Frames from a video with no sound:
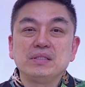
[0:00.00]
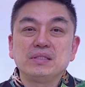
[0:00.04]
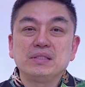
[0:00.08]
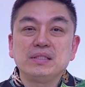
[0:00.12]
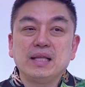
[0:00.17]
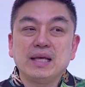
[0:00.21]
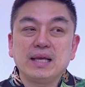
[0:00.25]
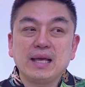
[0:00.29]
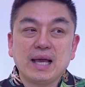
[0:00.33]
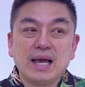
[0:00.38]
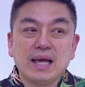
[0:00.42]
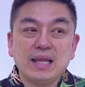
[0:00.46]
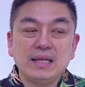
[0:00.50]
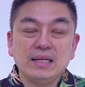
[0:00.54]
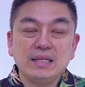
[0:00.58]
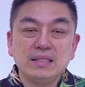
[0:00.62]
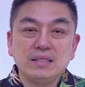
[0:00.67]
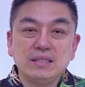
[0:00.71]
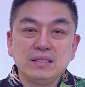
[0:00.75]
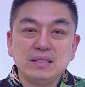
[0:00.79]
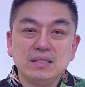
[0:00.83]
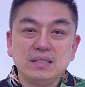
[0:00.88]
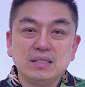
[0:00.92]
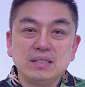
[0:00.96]

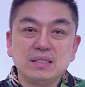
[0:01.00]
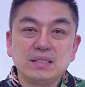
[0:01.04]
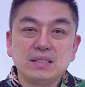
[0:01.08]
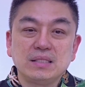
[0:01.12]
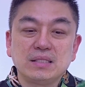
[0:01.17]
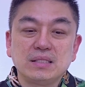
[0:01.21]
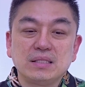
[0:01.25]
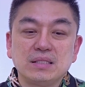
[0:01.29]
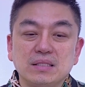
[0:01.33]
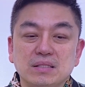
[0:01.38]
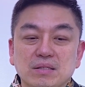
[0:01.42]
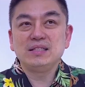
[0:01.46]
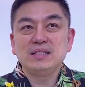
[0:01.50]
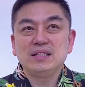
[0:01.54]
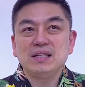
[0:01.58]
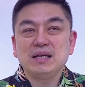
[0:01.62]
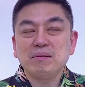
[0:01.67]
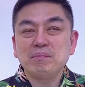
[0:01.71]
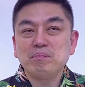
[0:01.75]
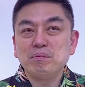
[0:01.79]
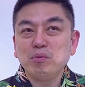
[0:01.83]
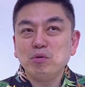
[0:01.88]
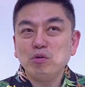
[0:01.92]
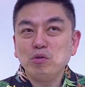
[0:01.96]
dialysis.
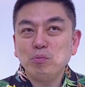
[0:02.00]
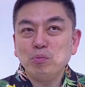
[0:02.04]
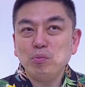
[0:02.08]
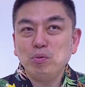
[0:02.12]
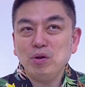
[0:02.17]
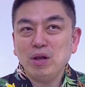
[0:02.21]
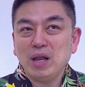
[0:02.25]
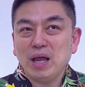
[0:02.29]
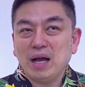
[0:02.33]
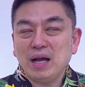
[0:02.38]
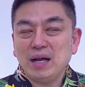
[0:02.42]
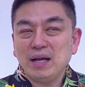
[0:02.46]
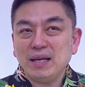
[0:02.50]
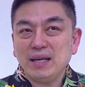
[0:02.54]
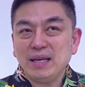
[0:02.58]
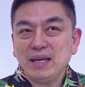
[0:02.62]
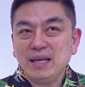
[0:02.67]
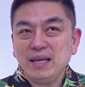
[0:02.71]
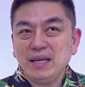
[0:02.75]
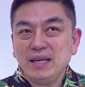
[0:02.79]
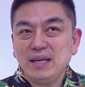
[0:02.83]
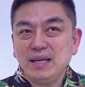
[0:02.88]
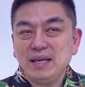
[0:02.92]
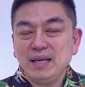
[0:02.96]
Nagbubulang
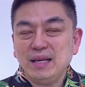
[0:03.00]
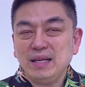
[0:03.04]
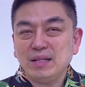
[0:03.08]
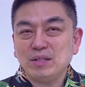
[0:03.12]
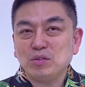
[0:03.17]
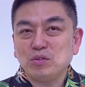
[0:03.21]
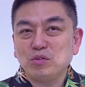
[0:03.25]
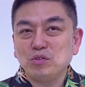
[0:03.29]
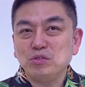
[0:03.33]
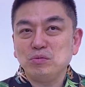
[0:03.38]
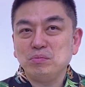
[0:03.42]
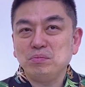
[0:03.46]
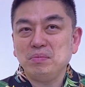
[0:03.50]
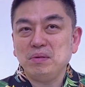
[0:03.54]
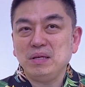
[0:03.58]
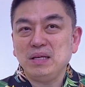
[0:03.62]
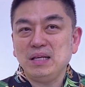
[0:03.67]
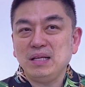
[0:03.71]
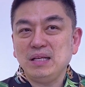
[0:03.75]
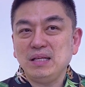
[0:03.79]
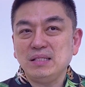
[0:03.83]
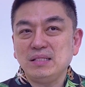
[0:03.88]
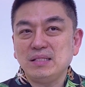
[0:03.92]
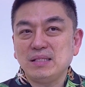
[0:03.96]
ihi could
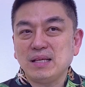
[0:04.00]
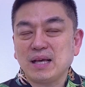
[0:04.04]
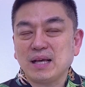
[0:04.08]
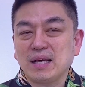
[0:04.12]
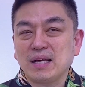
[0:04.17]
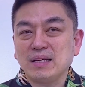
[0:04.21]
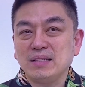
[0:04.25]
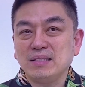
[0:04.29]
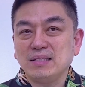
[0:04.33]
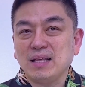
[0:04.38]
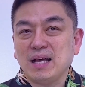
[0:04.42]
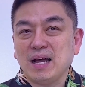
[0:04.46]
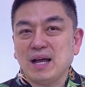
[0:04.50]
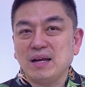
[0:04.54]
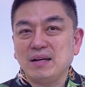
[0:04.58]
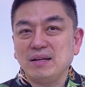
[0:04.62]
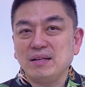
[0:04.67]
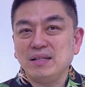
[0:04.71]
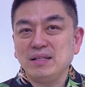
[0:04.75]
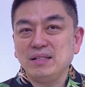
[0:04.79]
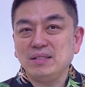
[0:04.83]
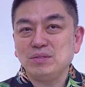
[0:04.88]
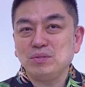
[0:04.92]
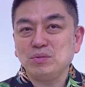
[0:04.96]
be
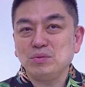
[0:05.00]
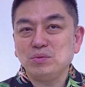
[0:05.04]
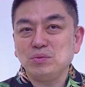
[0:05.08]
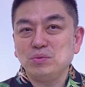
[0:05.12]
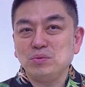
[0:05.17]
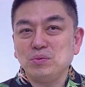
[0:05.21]
secondary to